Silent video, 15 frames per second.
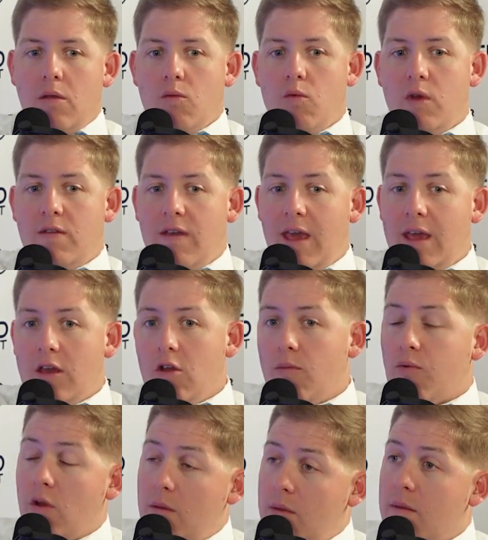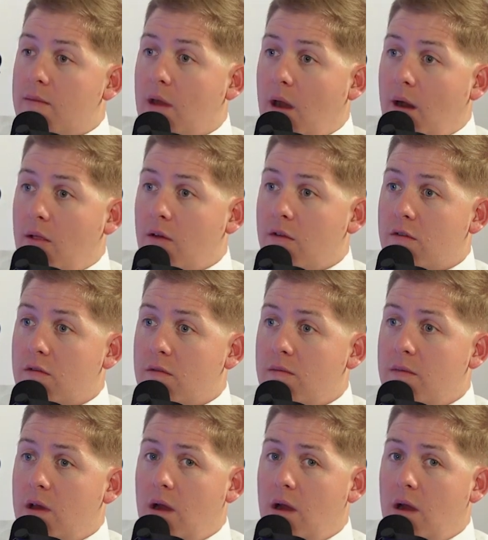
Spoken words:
We take your premium dollars.